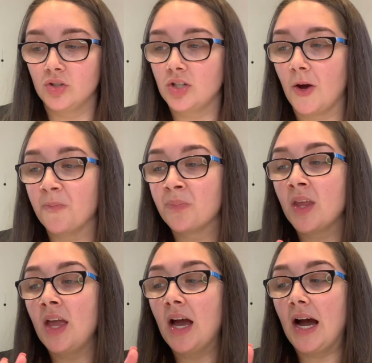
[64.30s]
So
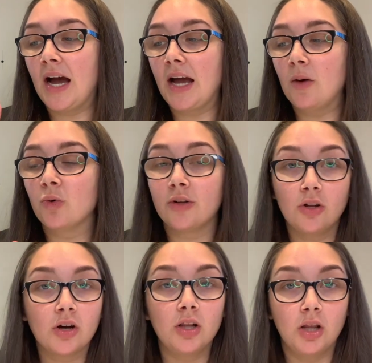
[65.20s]
I would
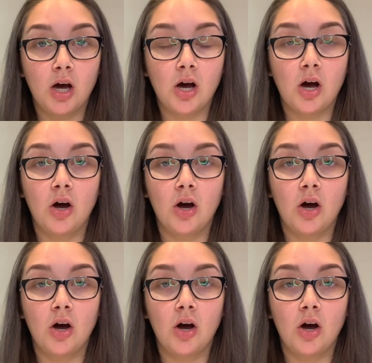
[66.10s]
look a lot